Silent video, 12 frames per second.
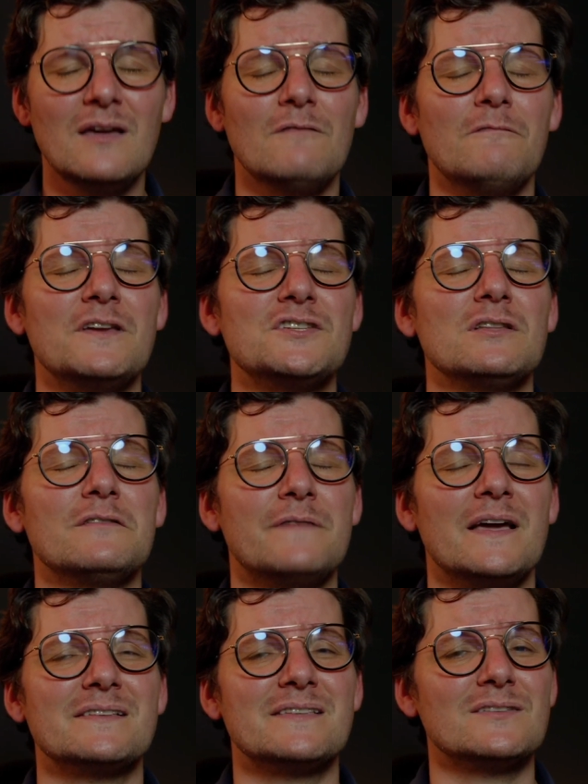visual
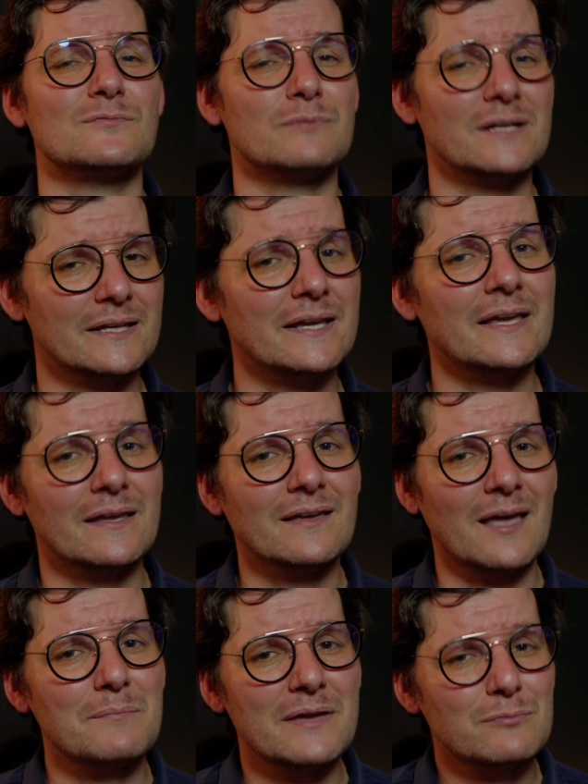effects
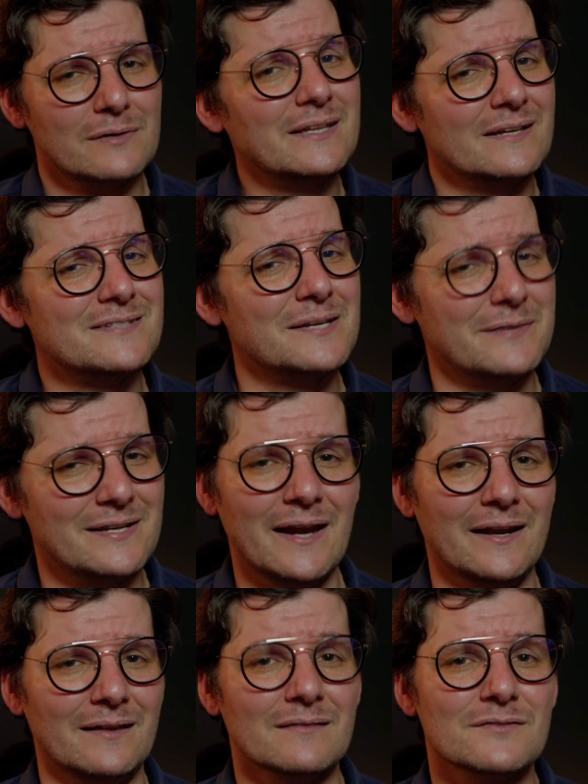can be really
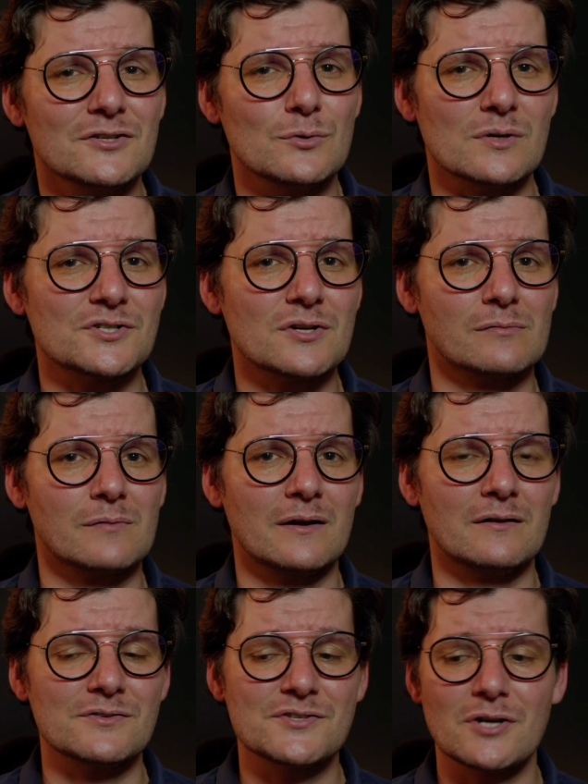intimidating to a
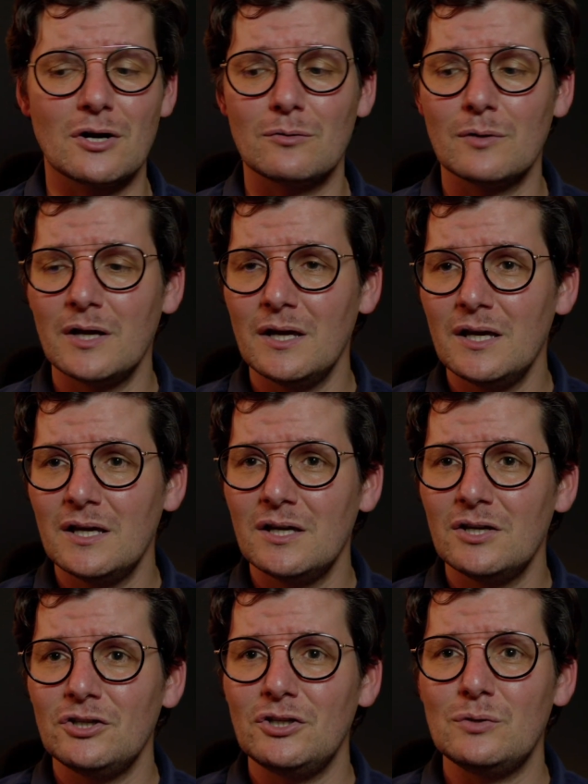showrunner. So
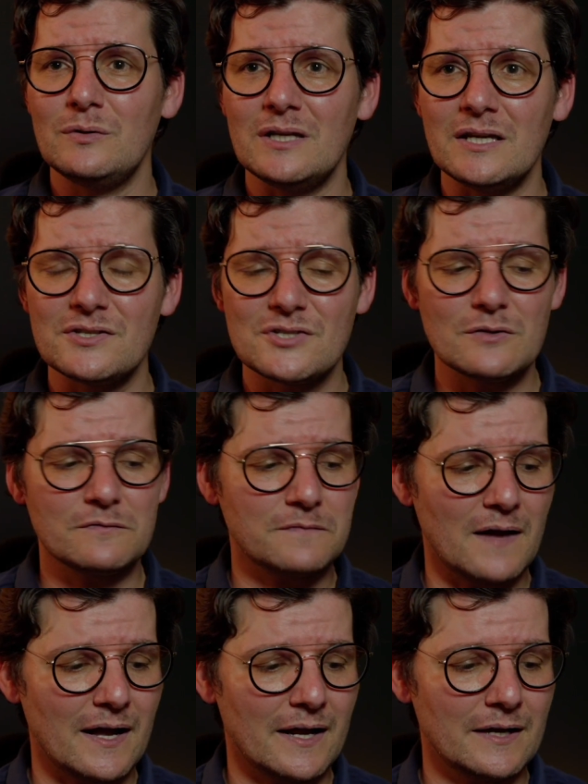you need to
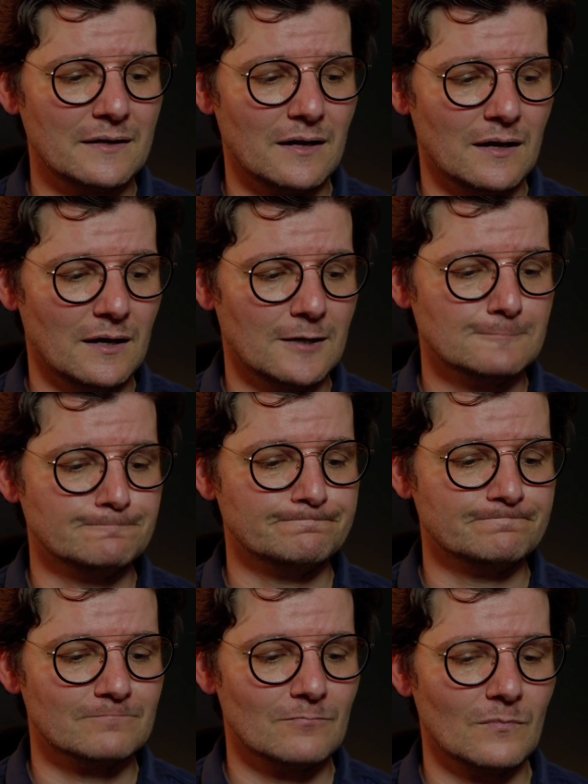find
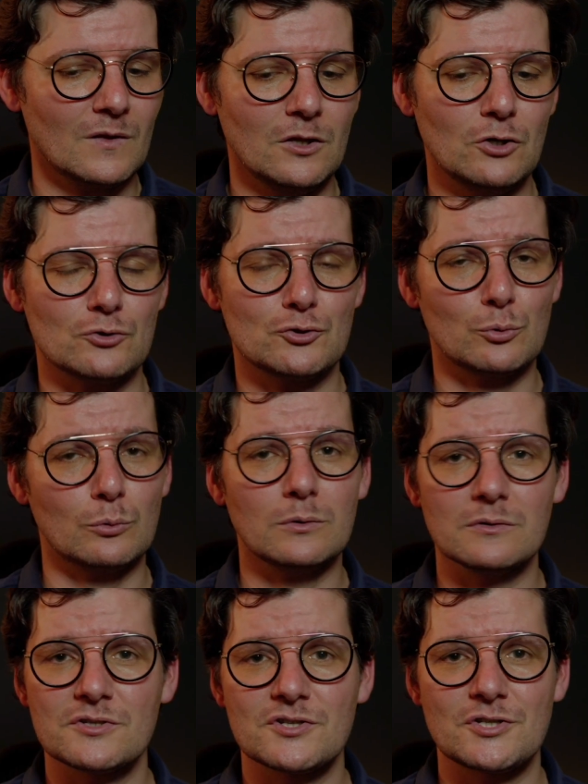your
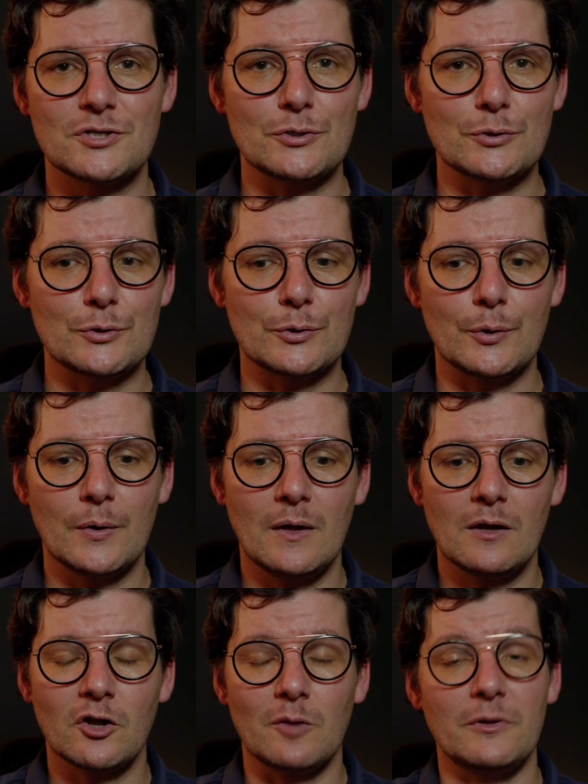tools to
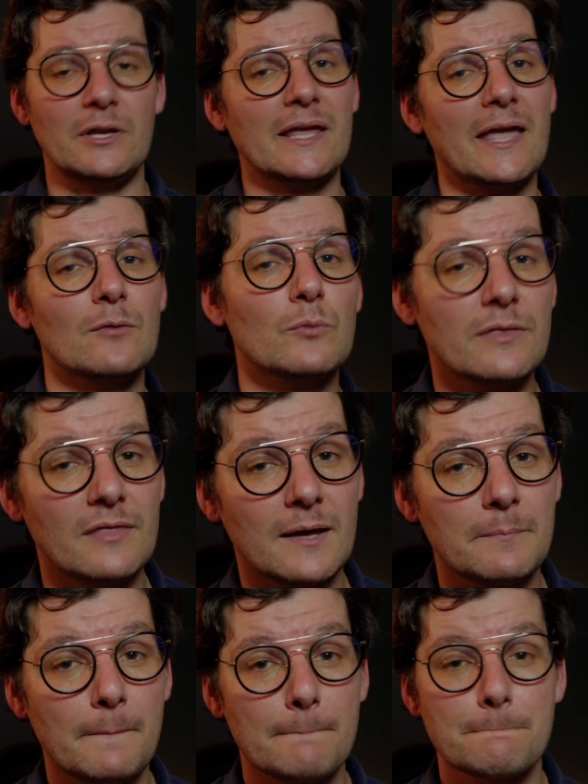communicate with them